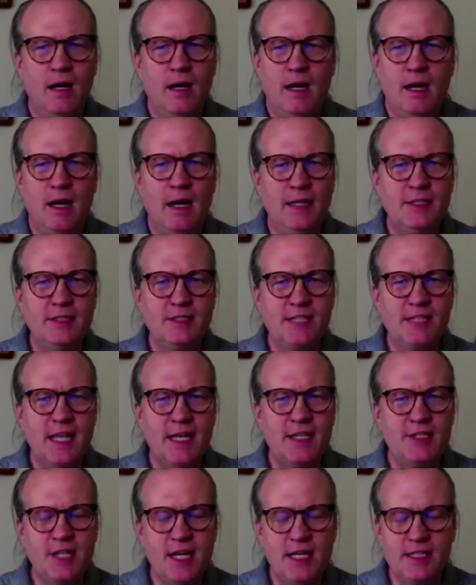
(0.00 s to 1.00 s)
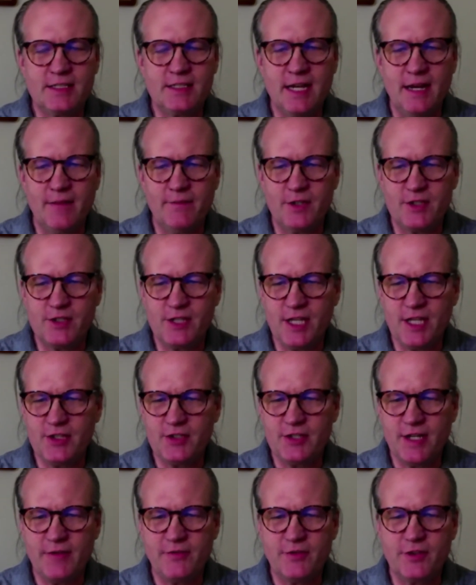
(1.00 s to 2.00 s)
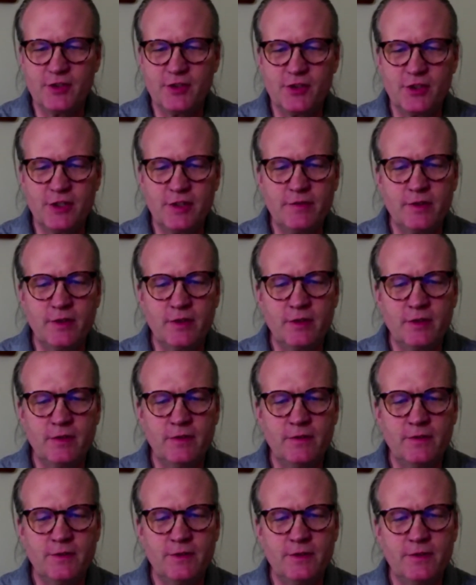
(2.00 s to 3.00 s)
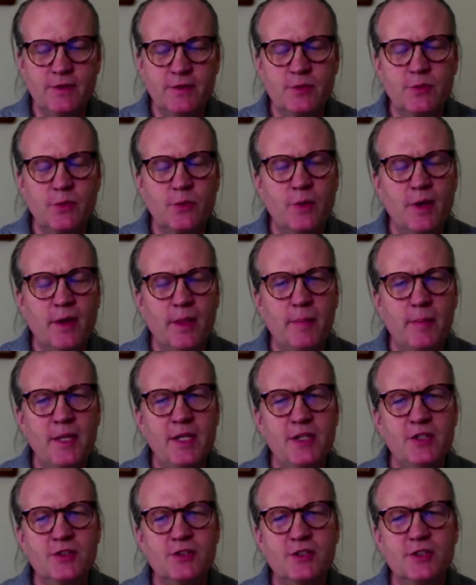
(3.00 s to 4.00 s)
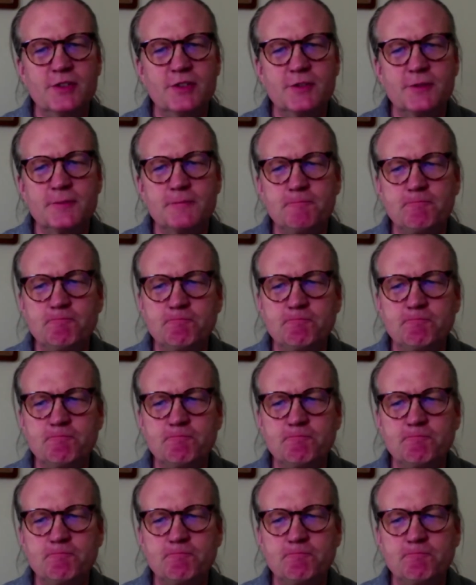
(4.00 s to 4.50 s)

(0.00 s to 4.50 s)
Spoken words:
I just had a chance conversation after a service with one of the ministers.